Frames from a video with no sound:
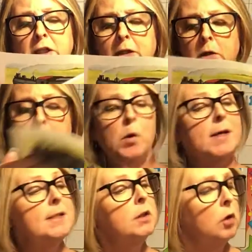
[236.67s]
little
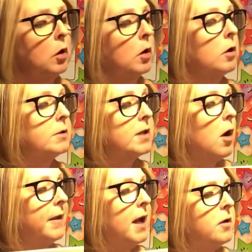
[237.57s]
boys and girls
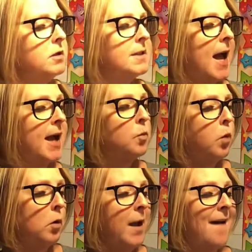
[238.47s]
on the other side
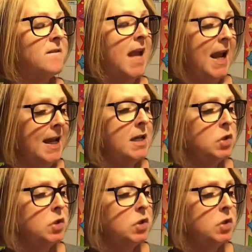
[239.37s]
won't have any